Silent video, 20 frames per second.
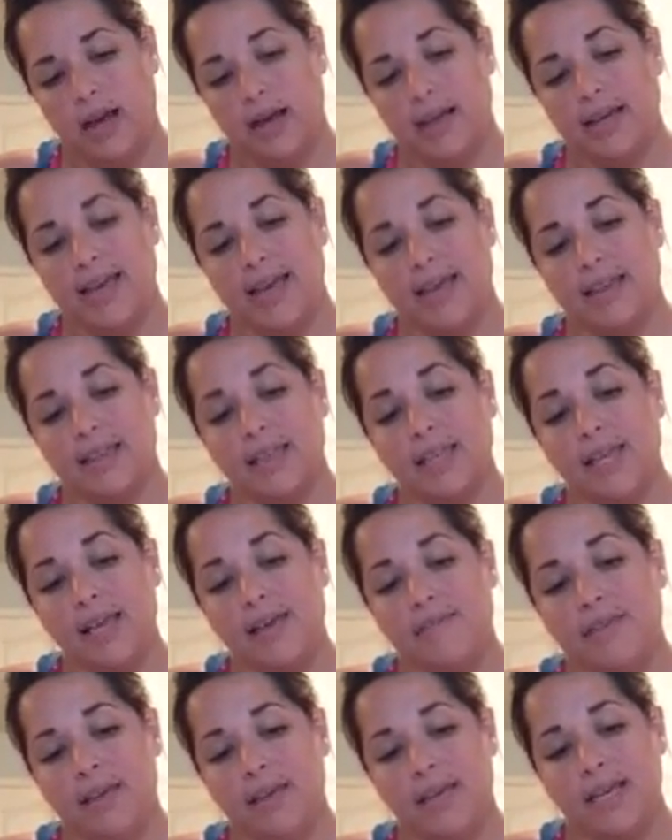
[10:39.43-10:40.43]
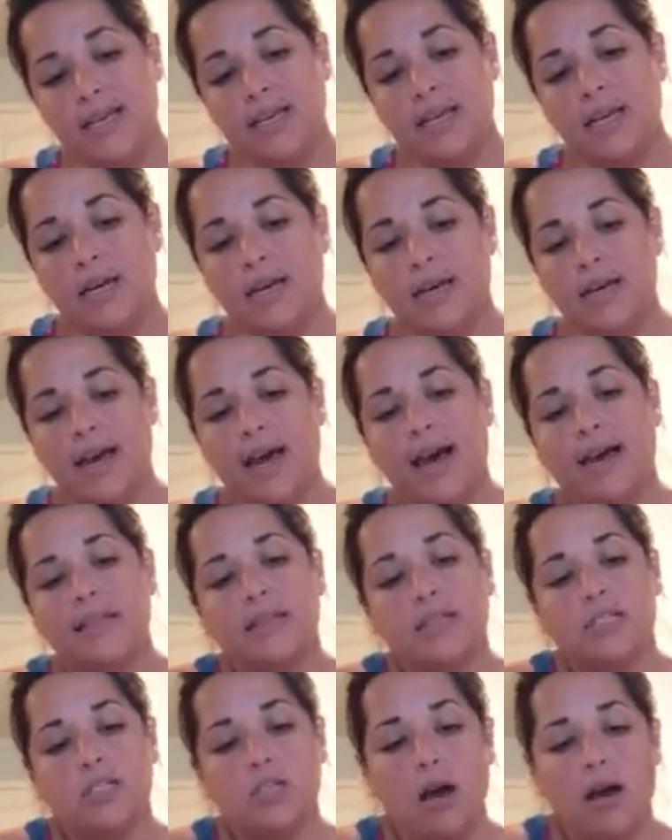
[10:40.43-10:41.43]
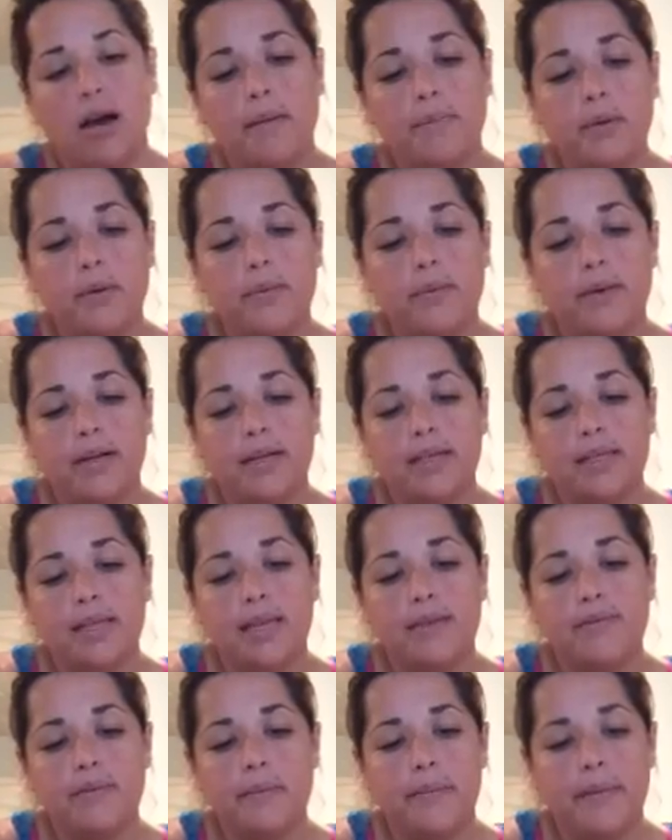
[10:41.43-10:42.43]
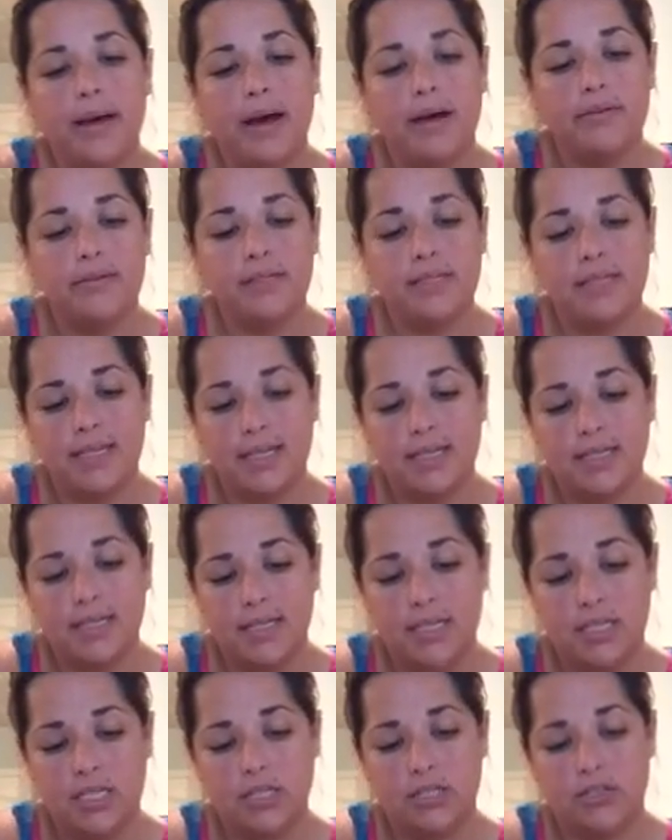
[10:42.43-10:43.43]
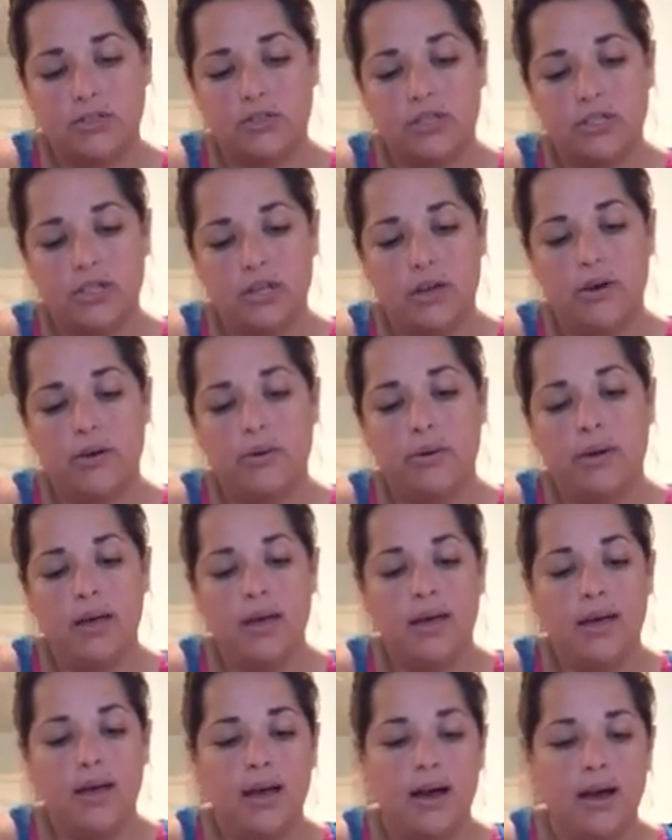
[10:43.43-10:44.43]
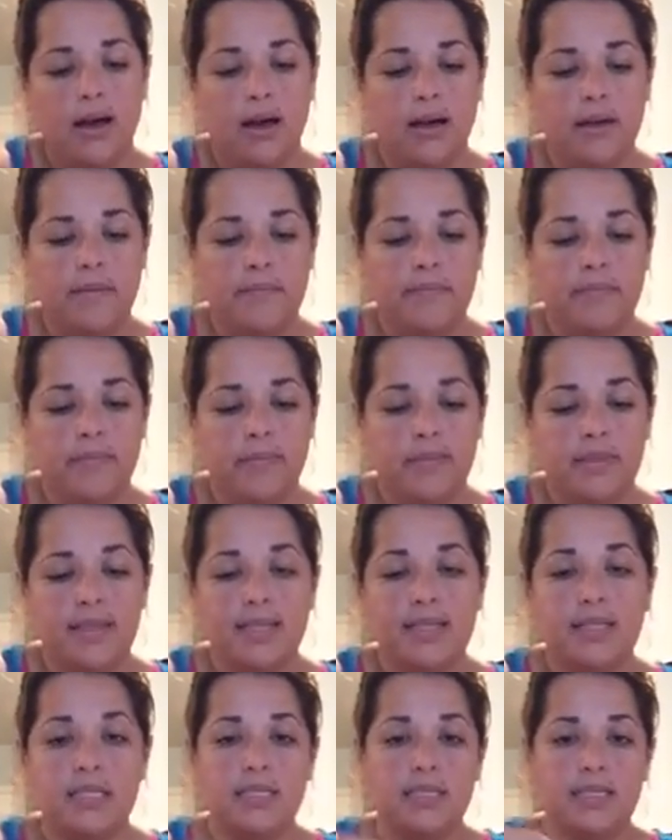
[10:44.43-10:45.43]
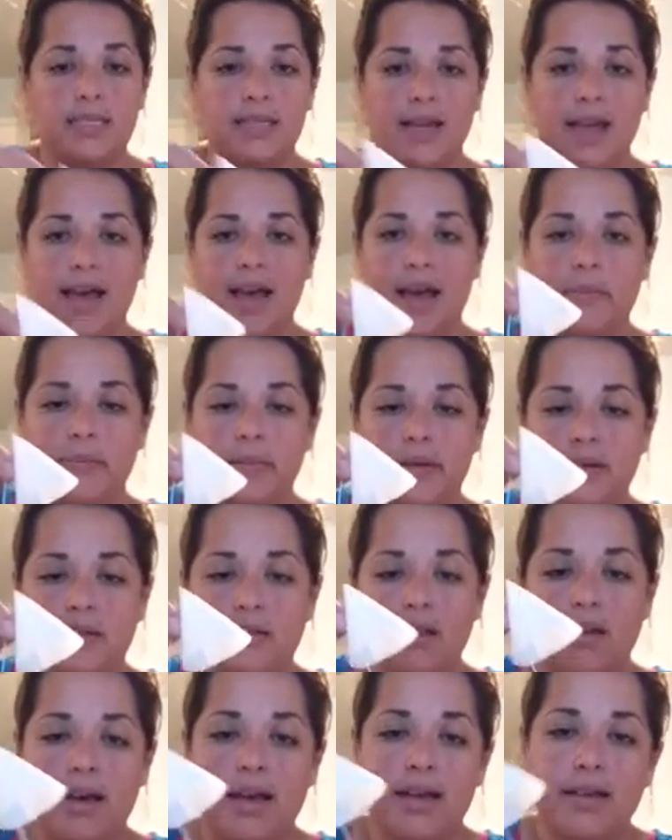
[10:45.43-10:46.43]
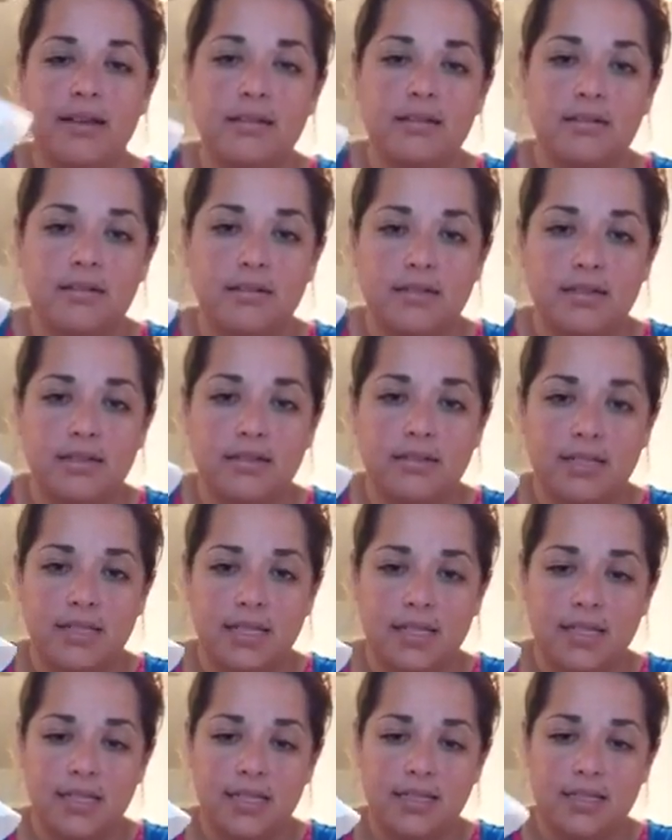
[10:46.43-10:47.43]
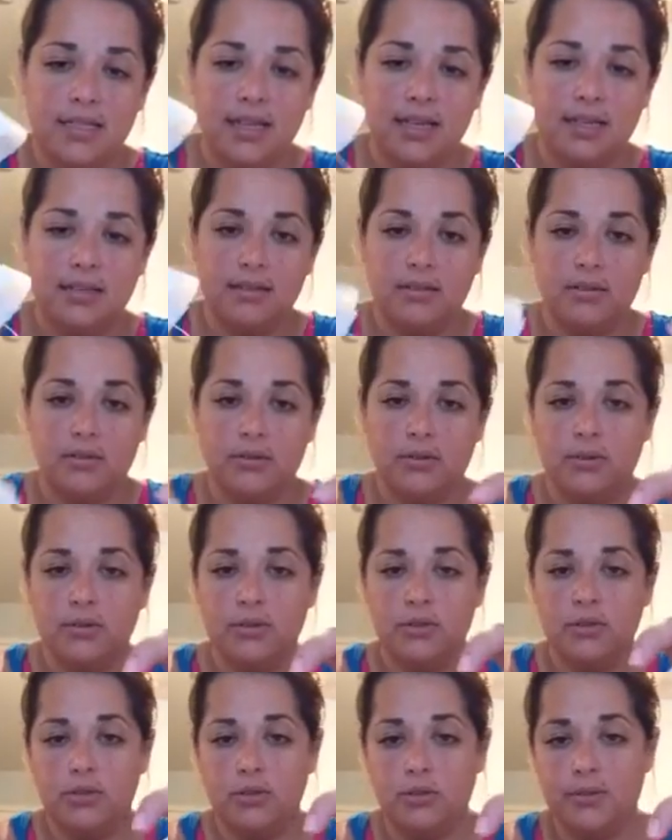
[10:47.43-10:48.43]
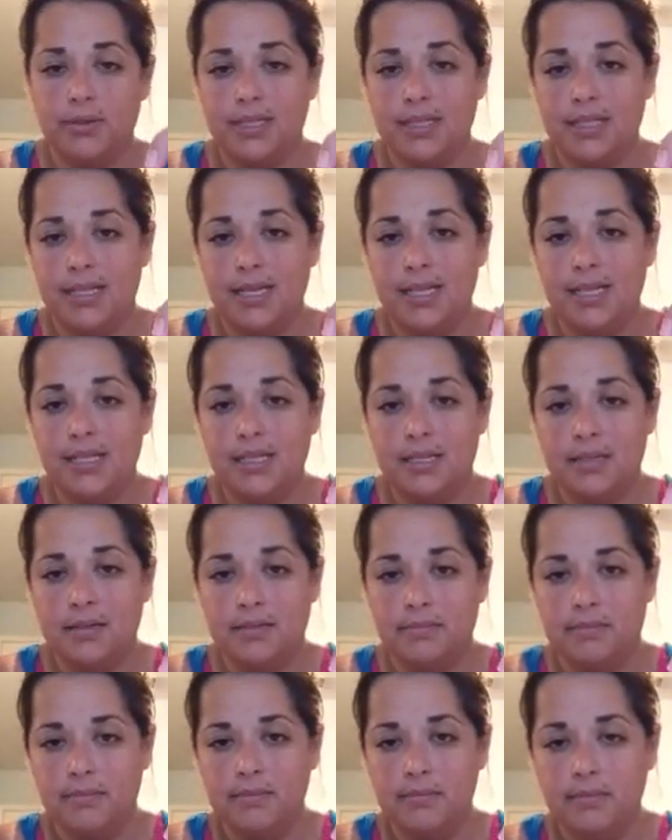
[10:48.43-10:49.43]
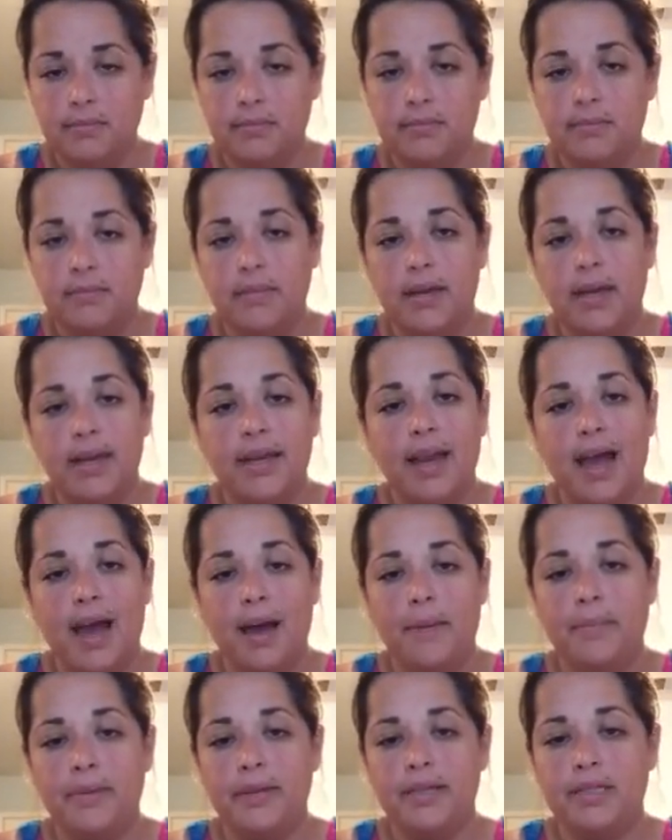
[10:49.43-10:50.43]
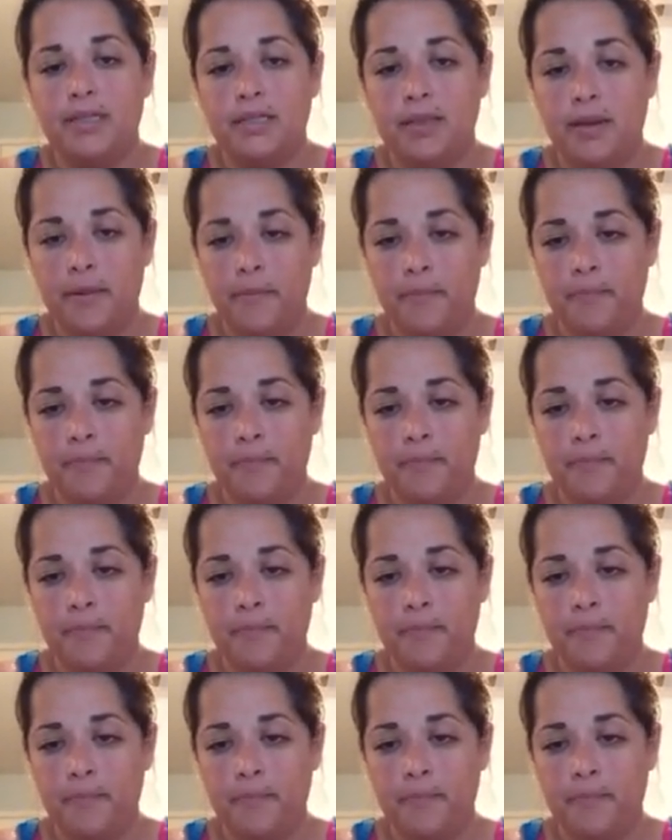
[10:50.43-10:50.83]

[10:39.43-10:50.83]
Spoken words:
Again, leaving at the top, you want to leave about 6 inches or so. This is going to happen a lot. You see these like little twisties. It happens.